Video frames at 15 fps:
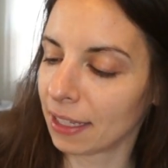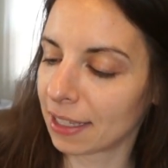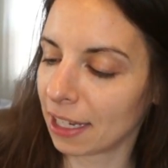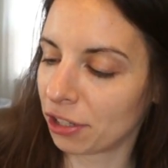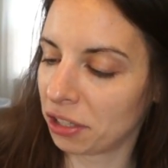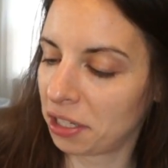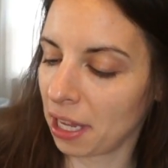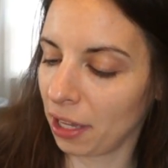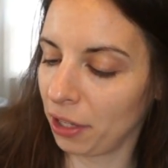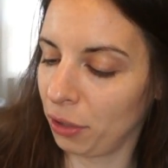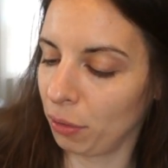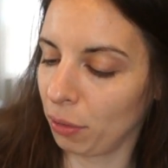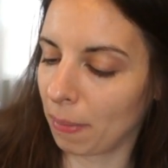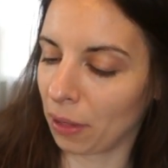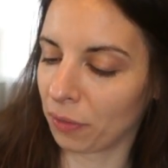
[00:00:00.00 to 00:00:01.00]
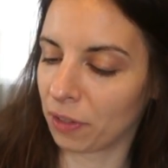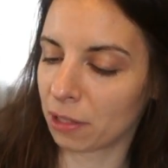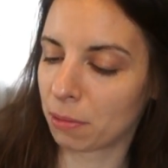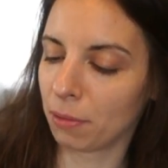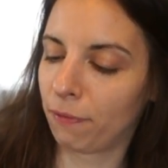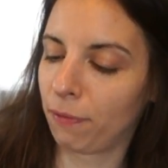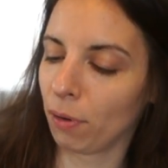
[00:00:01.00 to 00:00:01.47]
else I should tell you about
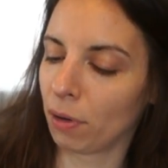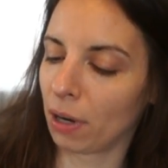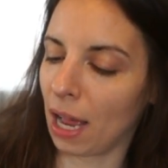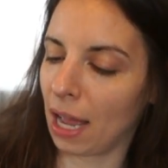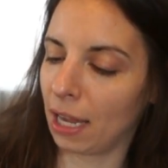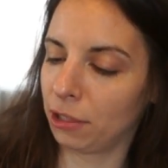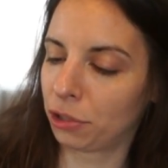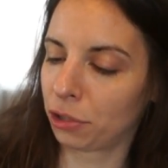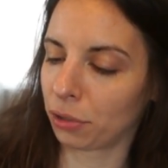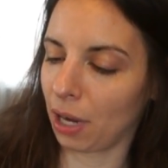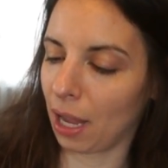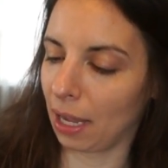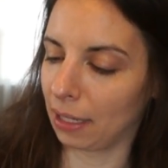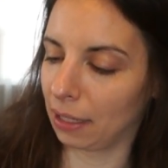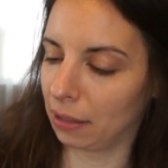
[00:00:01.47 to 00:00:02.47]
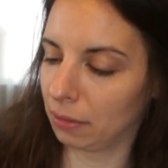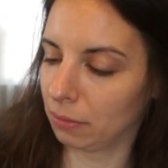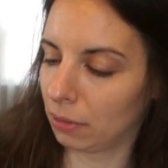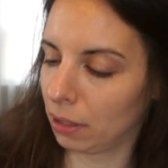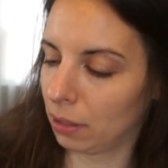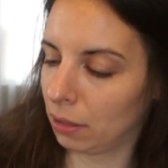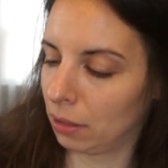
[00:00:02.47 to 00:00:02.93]
this before I try it?
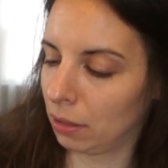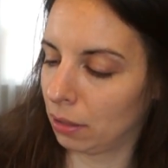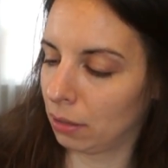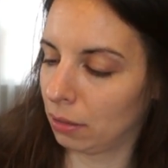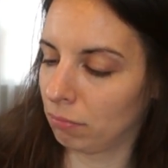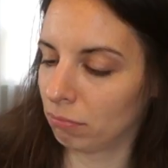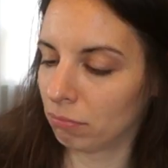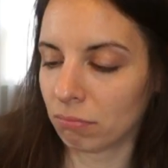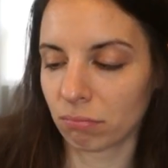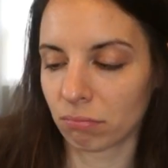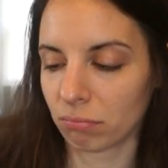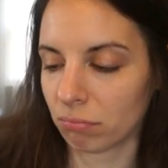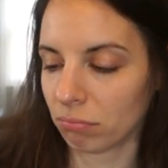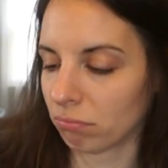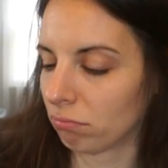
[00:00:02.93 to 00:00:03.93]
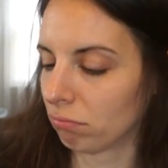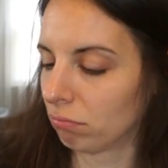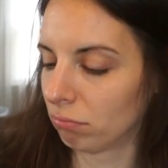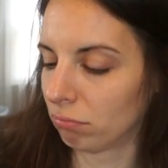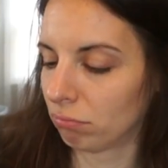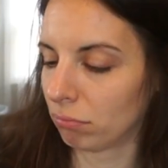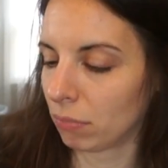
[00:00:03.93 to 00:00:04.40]
No,
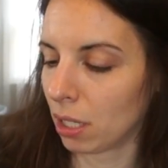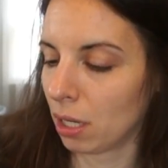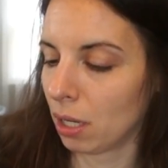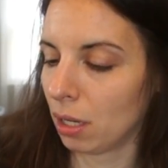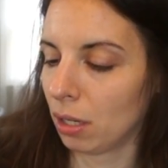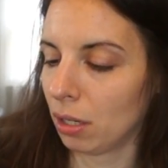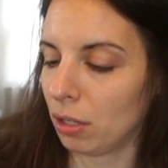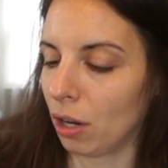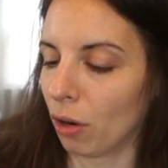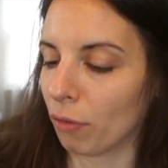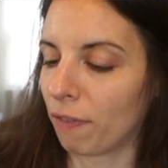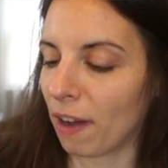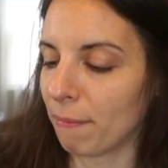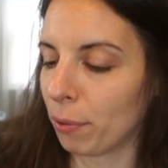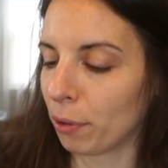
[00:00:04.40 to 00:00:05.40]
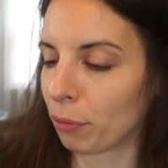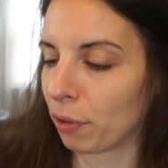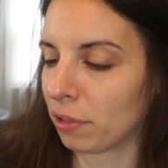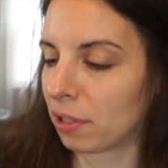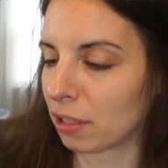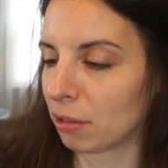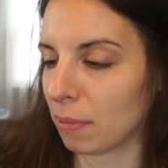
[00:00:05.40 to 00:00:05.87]

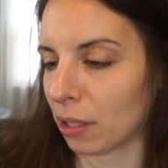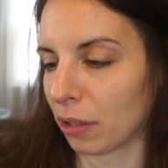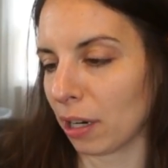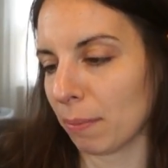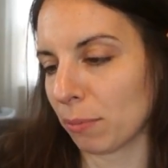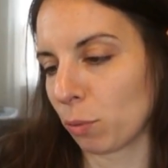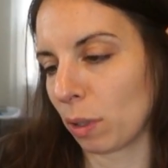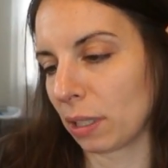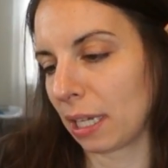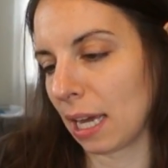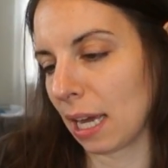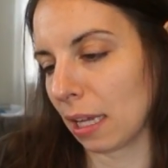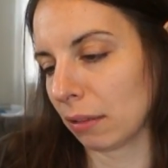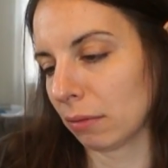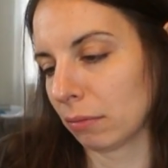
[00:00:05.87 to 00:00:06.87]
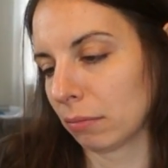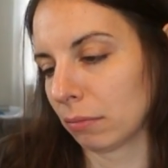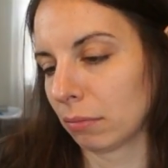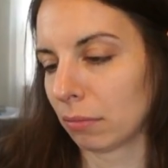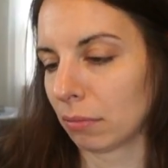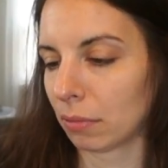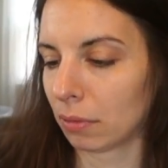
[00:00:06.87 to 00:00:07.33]
5.36 milligrams, one can.
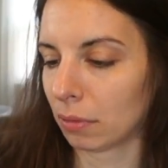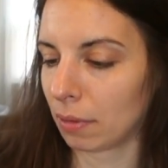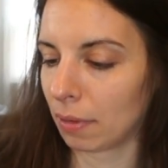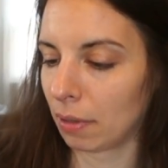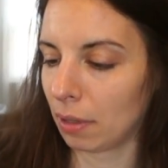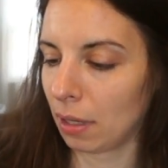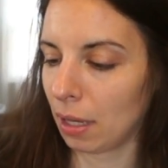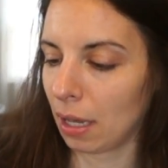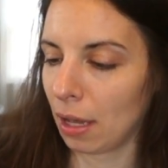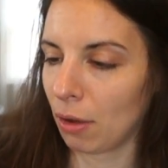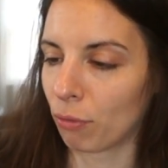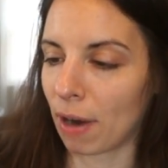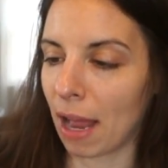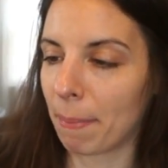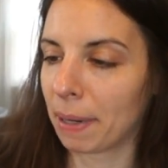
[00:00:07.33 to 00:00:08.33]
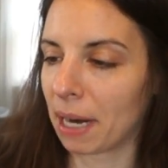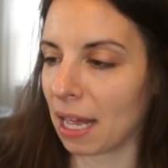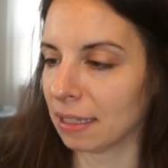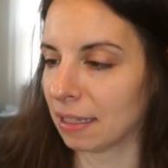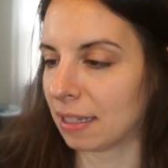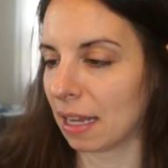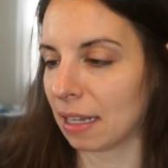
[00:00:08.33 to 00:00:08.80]
Rapid
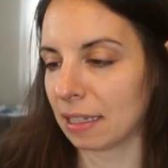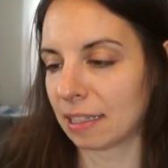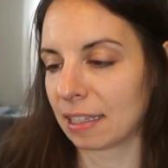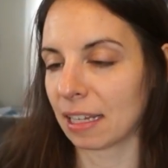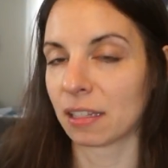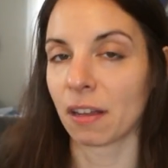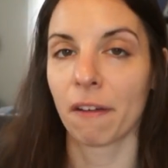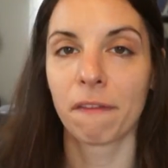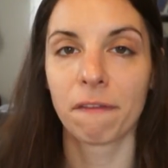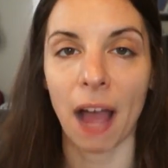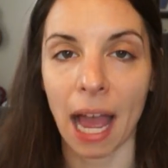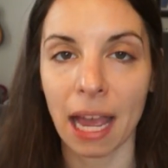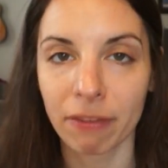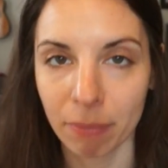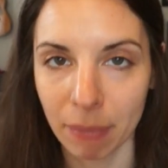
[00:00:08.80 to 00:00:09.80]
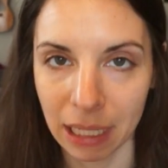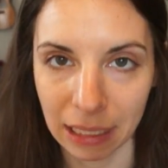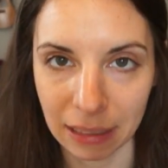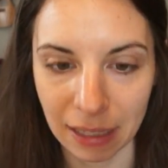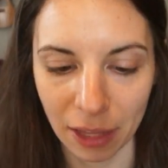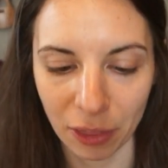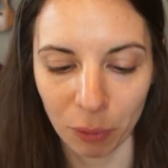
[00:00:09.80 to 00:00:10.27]
onset. It says 5
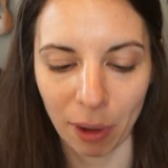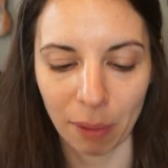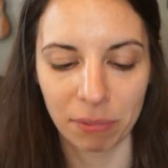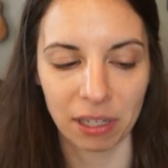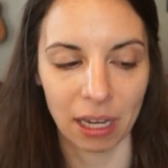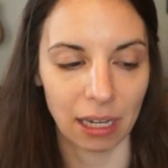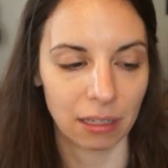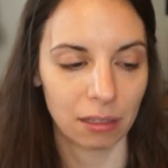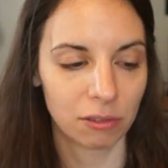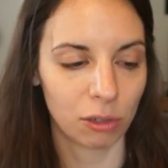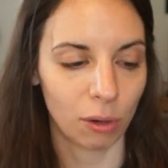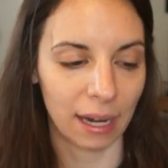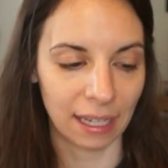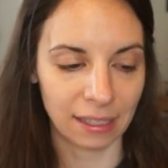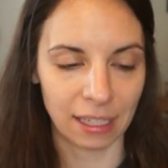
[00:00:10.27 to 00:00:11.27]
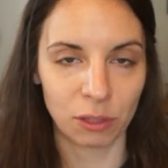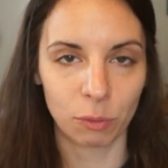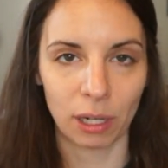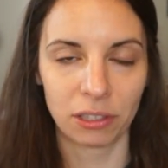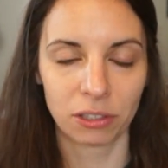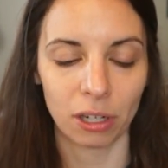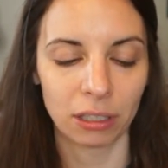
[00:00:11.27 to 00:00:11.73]
minutes on the website, so I guess that's
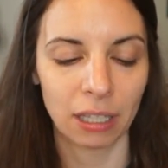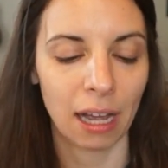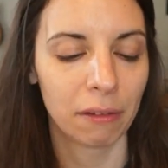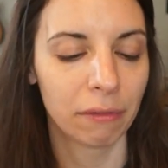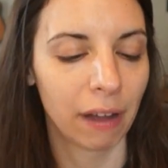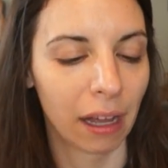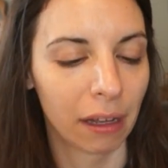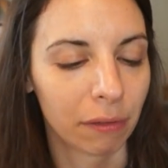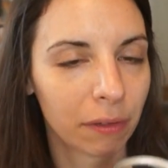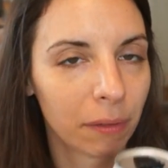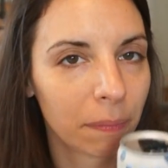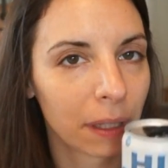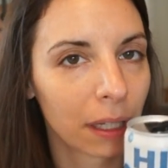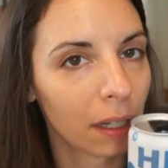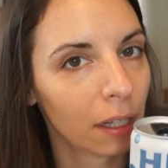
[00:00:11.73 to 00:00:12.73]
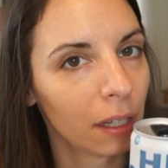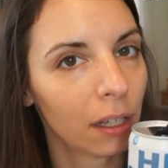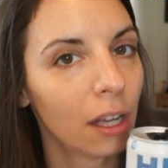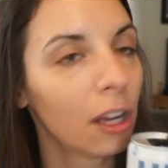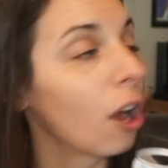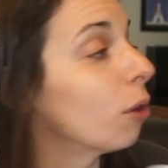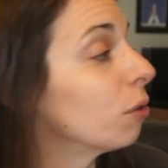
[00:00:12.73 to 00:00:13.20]
why it's called Hi5.
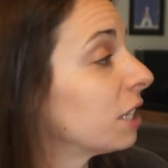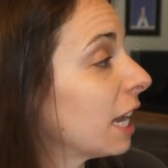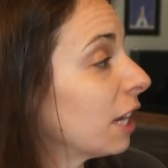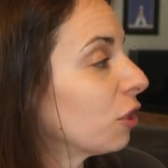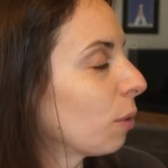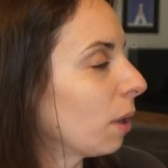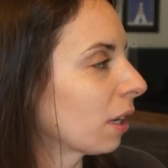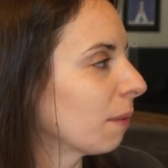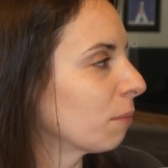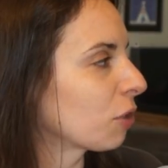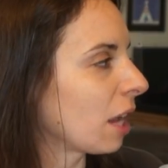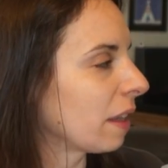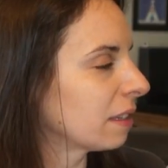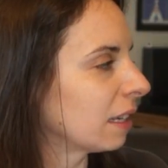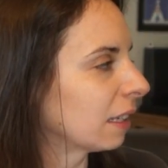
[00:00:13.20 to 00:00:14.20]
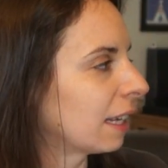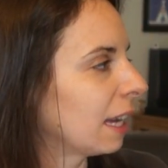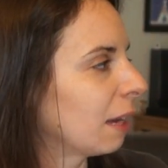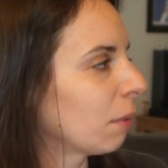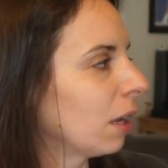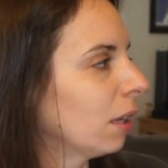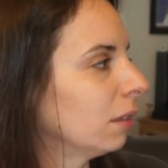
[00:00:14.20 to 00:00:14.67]
Oh, Dan, do you want to come try this on
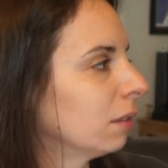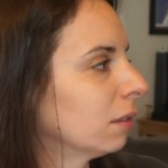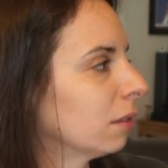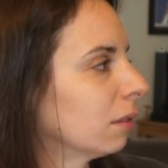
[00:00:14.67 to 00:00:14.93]
camera?